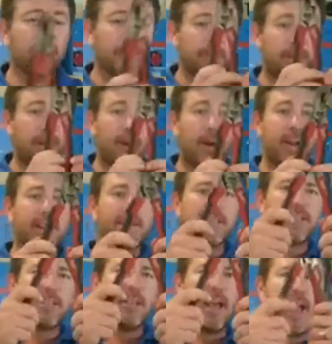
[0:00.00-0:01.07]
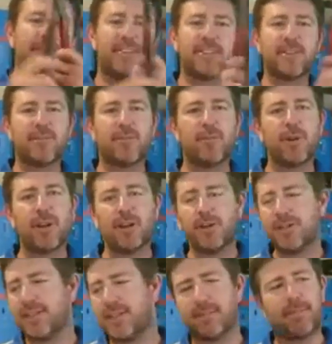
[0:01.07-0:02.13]
Good pliers. Have yourself a really
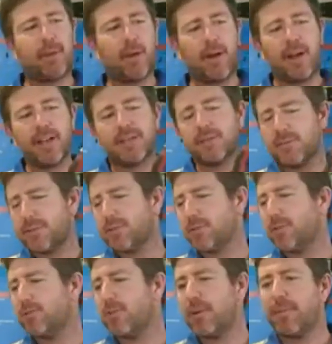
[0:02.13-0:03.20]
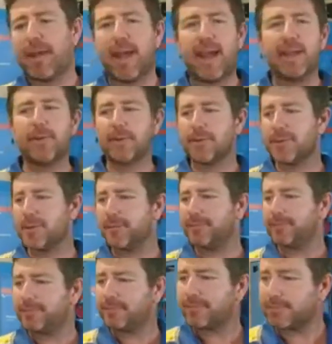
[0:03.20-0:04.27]
good set of pliers with some good rubber handles.
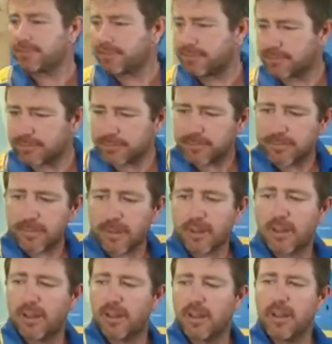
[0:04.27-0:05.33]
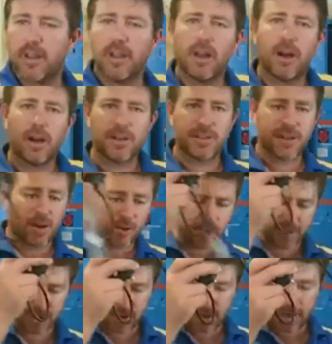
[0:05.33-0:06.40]
A
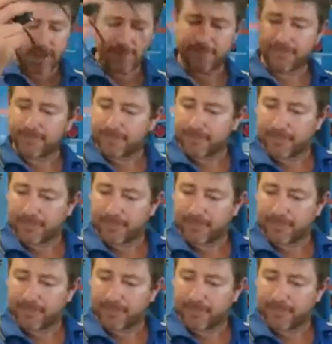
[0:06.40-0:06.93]
soldering iron.